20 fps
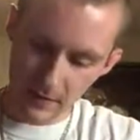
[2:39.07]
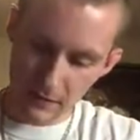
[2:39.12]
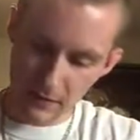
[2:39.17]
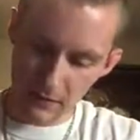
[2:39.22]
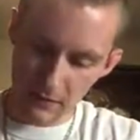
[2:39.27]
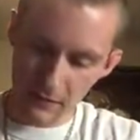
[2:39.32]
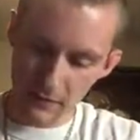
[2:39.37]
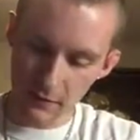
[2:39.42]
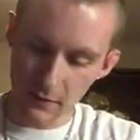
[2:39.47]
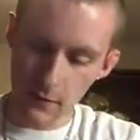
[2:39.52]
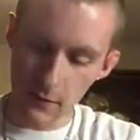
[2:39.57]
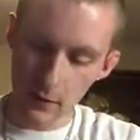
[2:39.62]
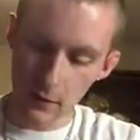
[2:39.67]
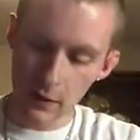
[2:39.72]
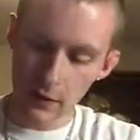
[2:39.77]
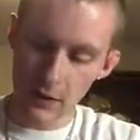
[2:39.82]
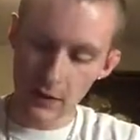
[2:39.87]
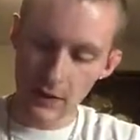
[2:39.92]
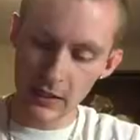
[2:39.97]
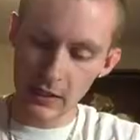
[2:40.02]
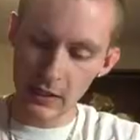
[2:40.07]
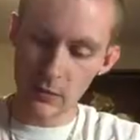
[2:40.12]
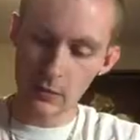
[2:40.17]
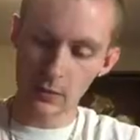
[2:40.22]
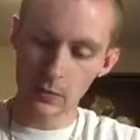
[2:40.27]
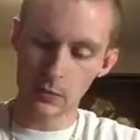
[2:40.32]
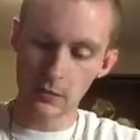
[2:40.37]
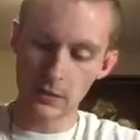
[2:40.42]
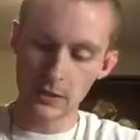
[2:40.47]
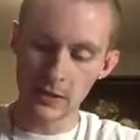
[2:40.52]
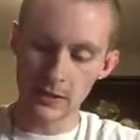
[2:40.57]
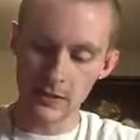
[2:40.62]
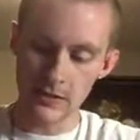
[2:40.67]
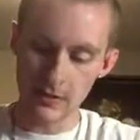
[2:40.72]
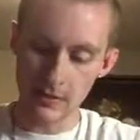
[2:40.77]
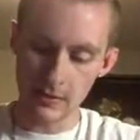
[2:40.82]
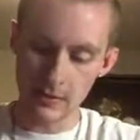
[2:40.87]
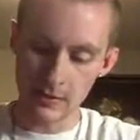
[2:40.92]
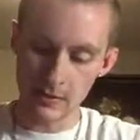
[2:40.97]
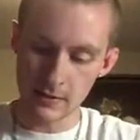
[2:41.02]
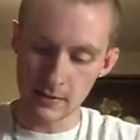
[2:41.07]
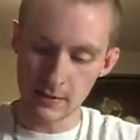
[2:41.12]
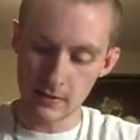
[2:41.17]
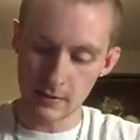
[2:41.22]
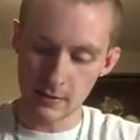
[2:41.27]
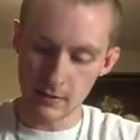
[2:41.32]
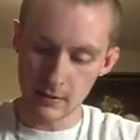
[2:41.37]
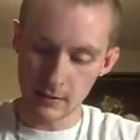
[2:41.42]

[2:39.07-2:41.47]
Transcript: into 4 equal pieces.